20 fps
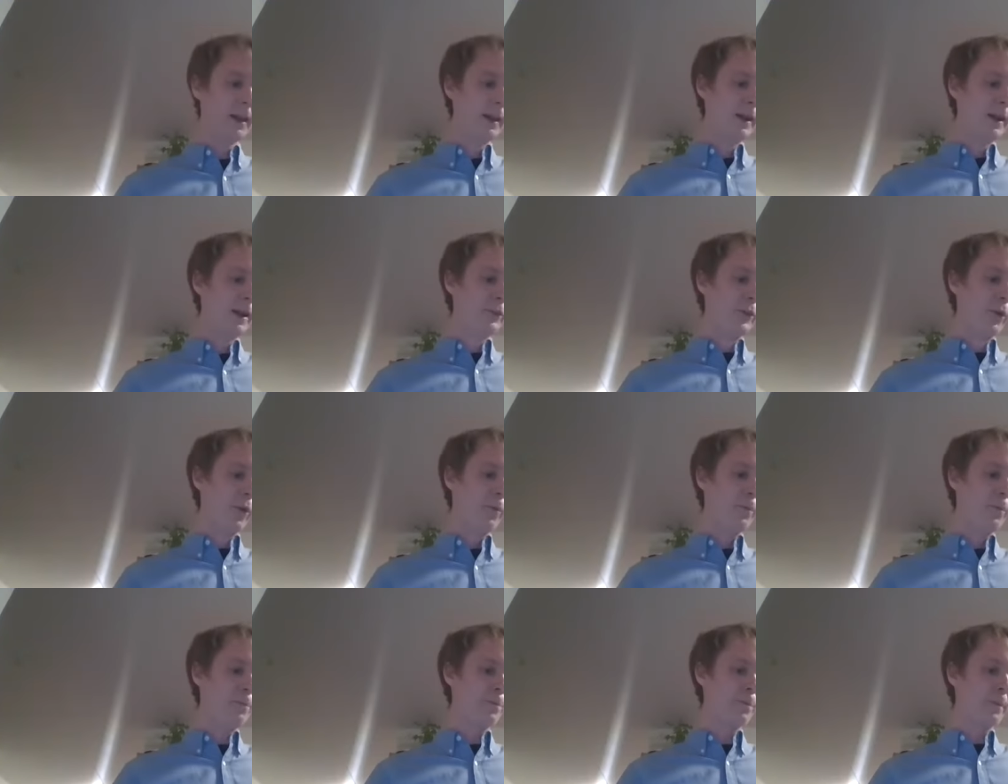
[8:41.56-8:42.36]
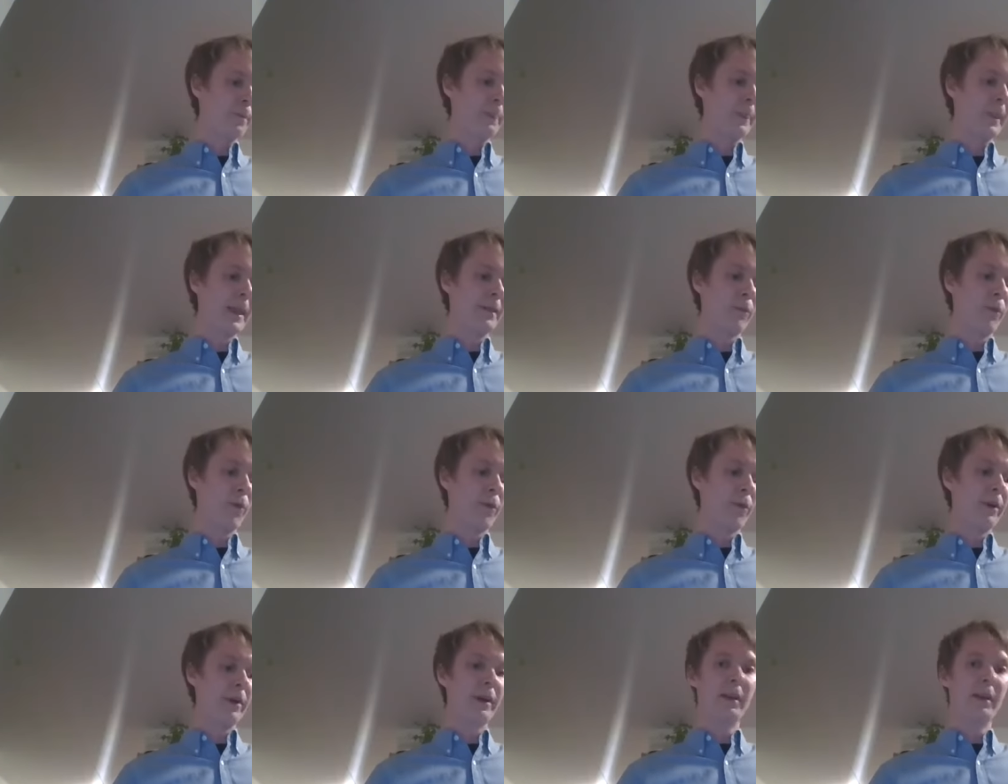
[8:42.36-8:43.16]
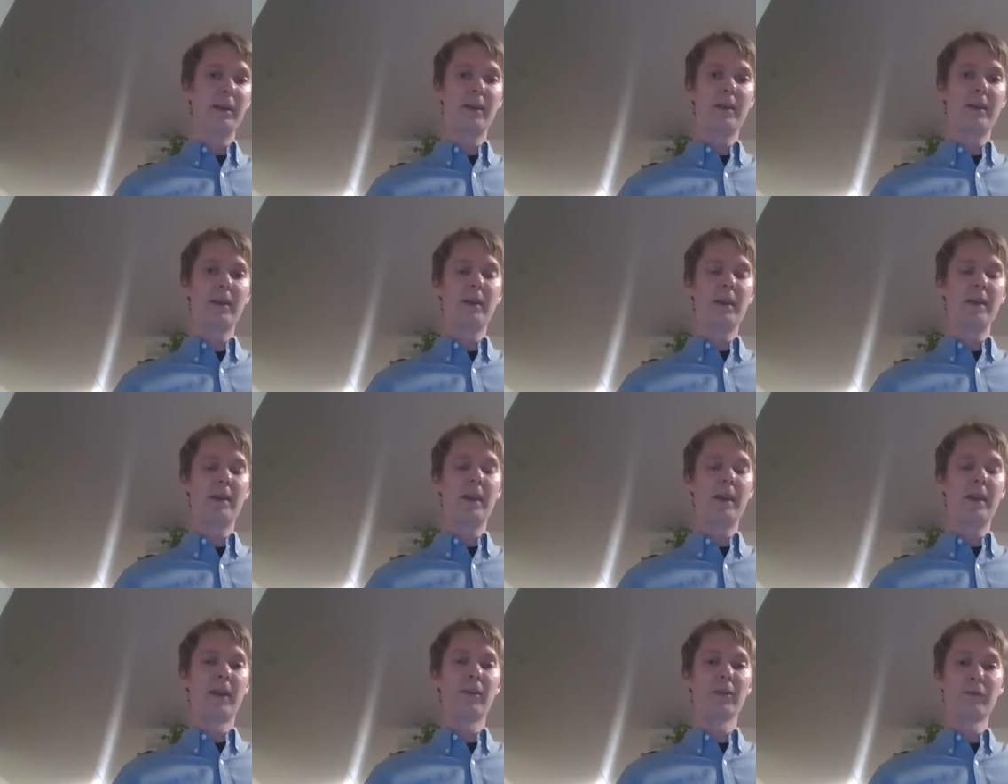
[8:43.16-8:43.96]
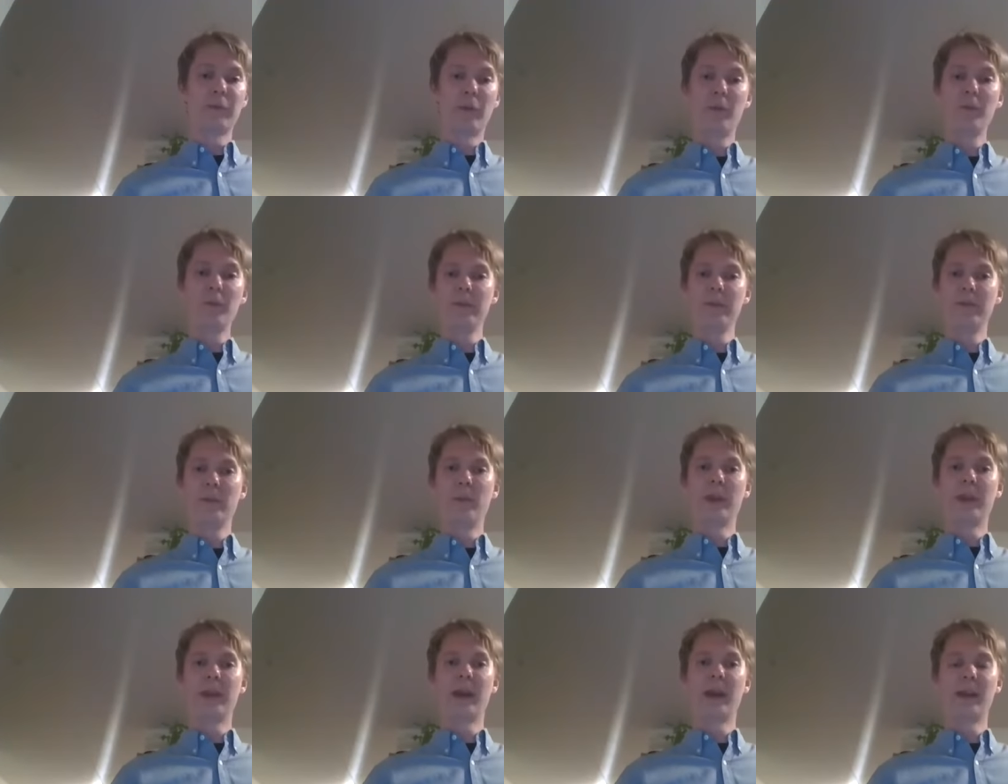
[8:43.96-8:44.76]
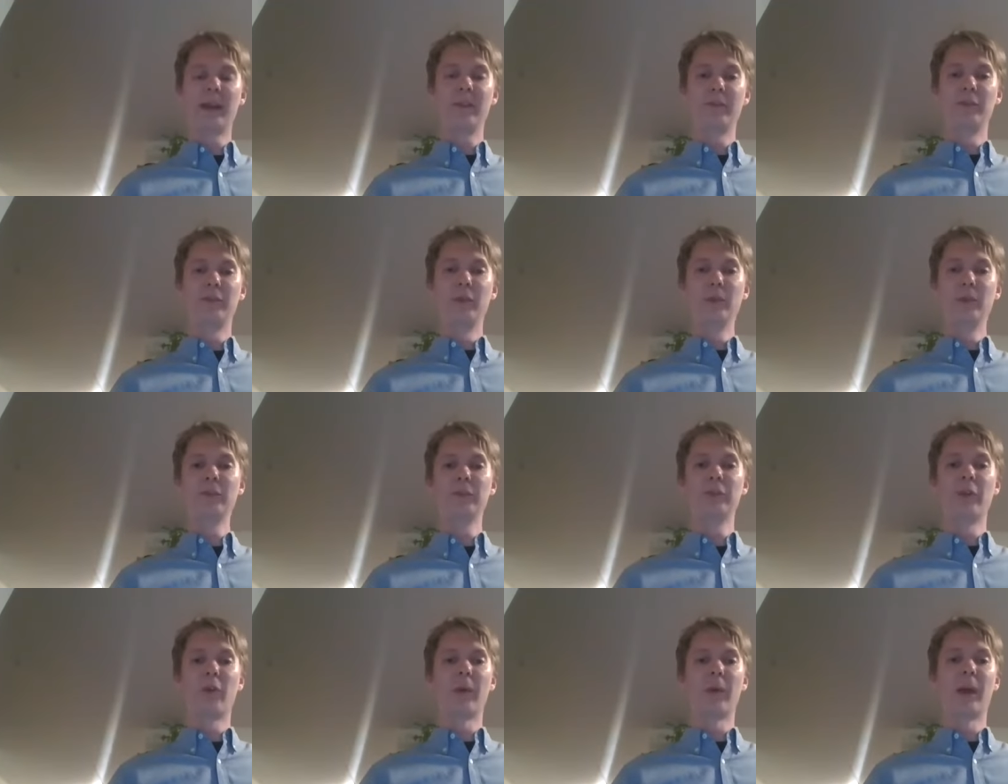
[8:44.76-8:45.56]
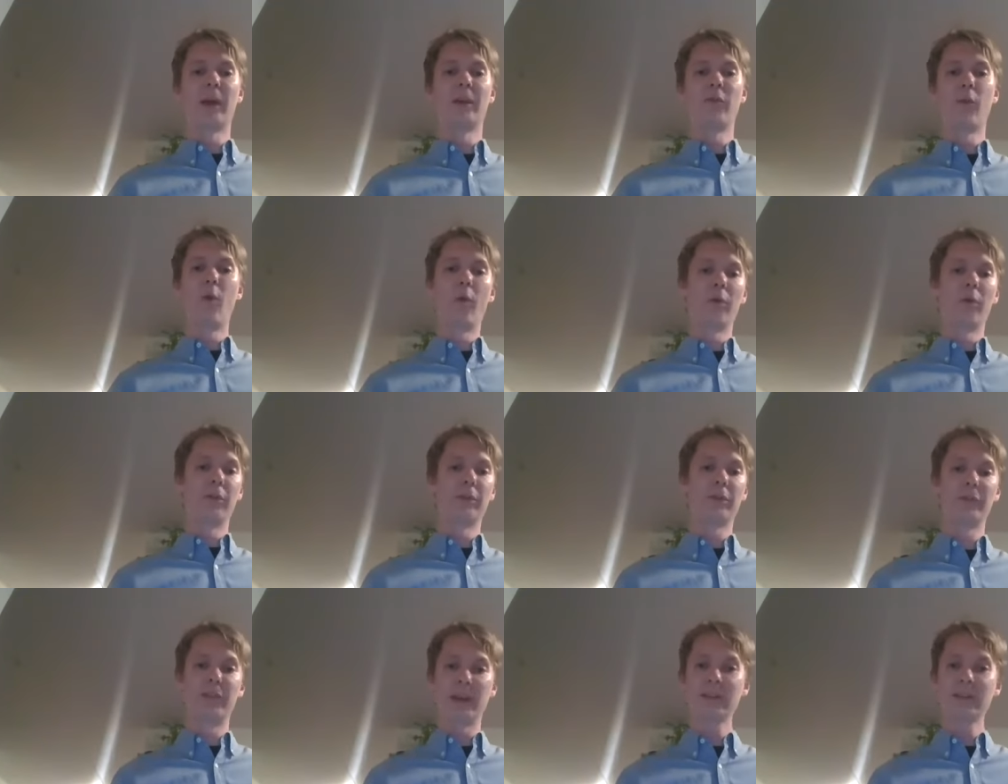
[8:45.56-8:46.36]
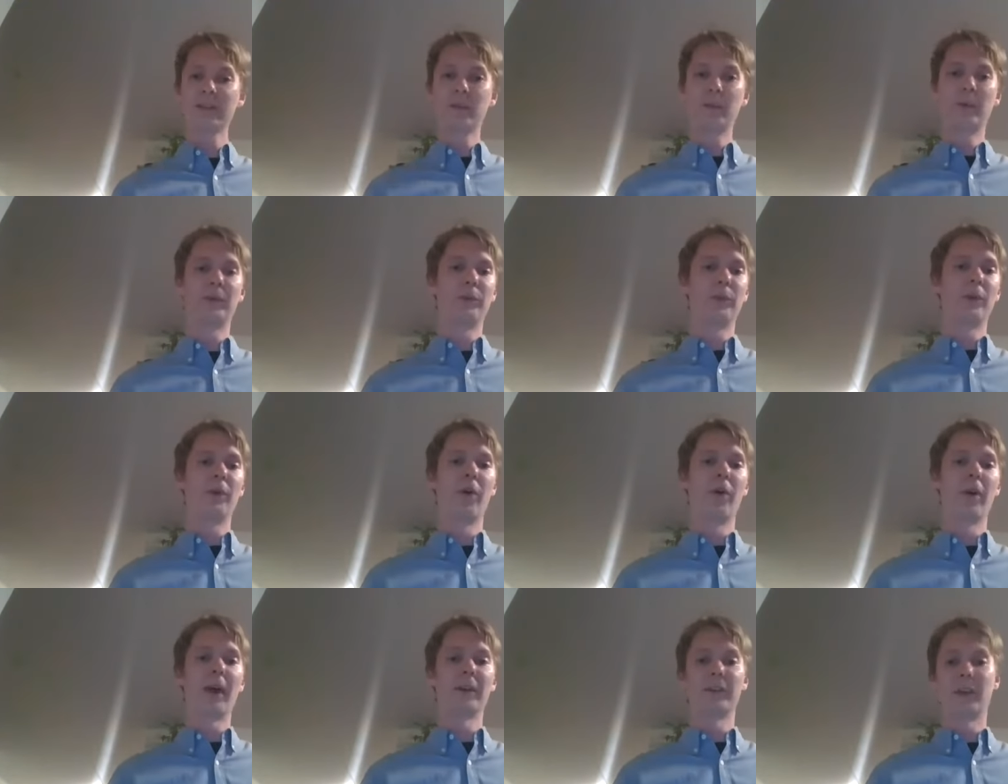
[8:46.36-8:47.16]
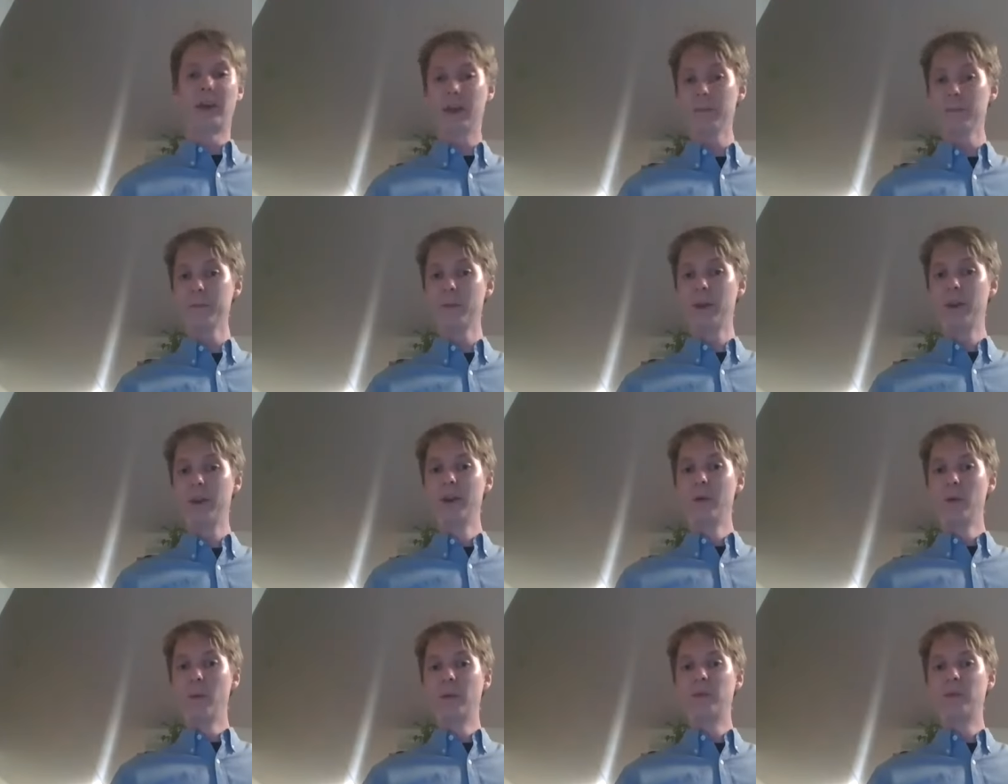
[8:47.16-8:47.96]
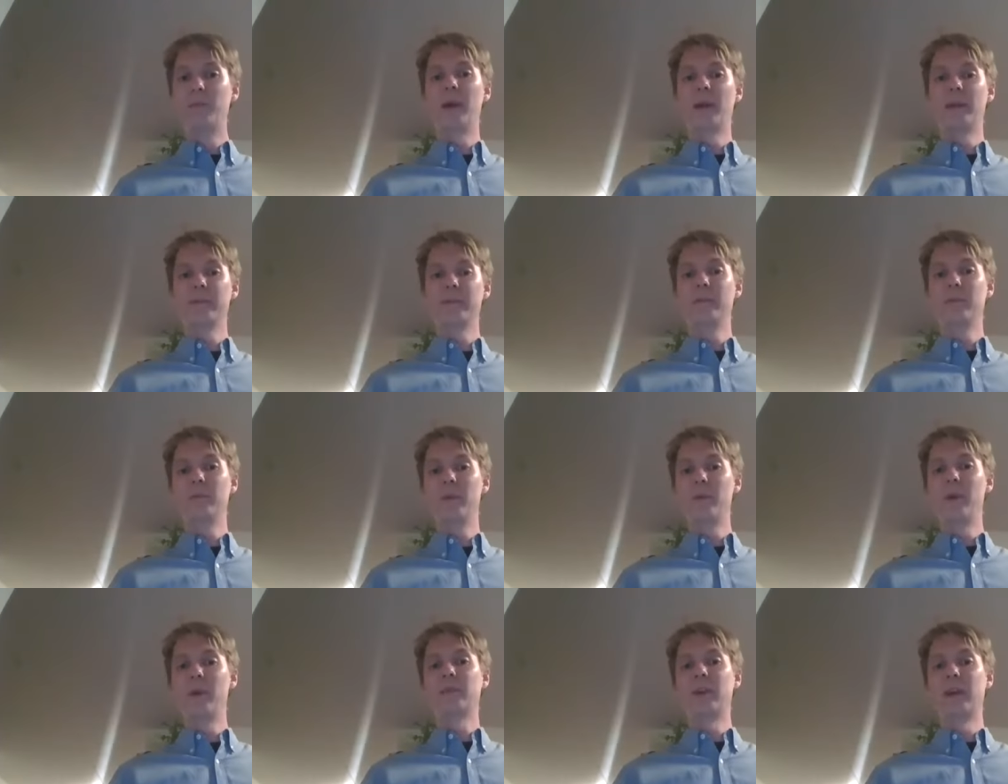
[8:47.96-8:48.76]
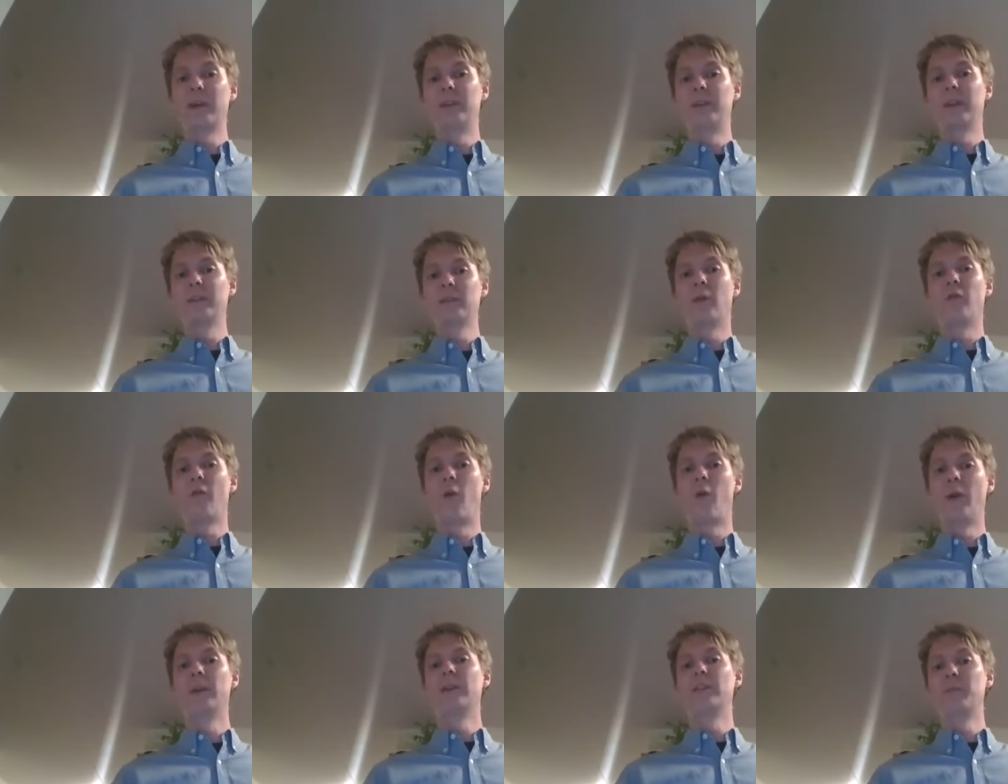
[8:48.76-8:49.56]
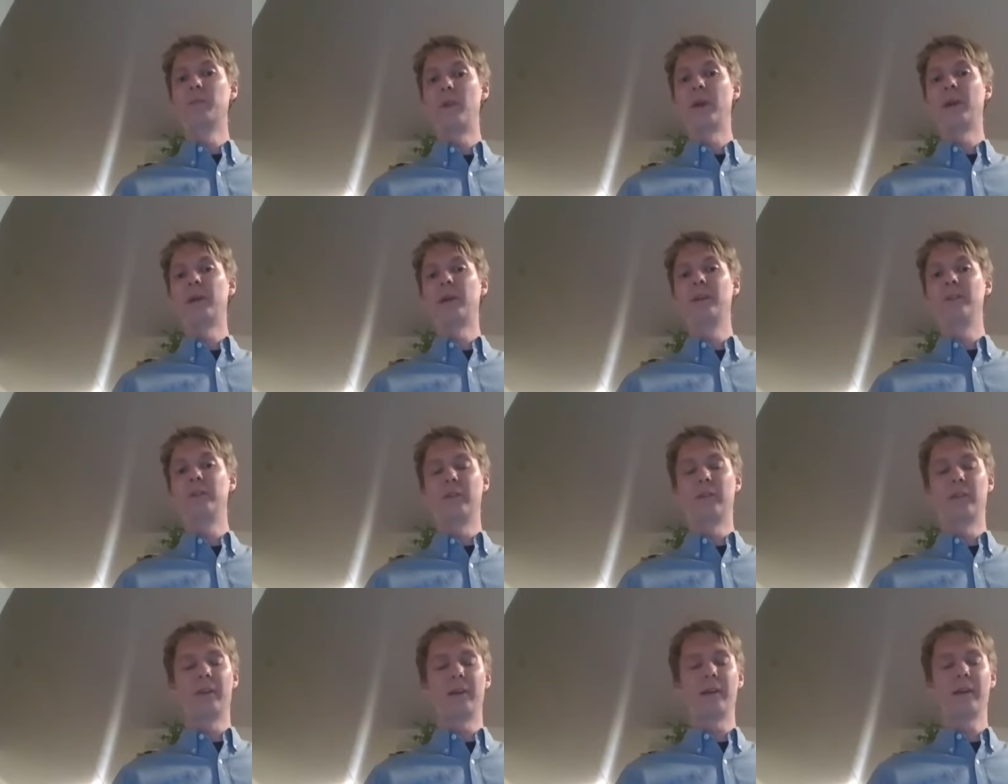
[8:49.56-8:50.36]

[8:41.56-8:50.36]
So in a more general term, we can introduce some kind of ordered set, which we call SN, which is basically a set of all these speculation